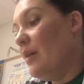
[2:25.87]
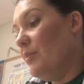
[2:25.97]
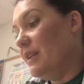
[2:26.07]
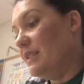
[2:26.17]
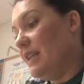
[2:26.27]

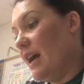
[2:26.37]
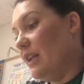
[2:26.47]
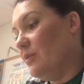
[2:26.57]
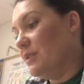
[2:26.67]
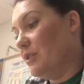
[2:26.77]
But his
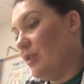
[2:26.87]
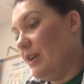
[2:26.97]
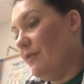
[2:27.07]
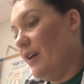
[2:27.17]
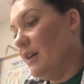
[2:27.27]
daddy was a
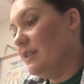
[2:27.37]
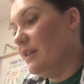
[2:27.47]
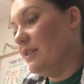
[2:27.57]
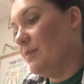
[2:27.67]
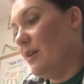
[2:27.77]
gray fox,
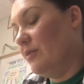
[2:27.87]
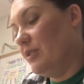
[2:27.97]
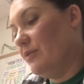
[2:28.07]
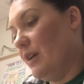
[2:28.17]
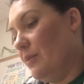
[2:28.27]
and his ma
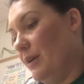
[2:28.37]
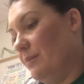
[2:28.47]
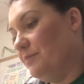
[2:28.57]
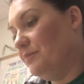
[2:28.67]
was a red one.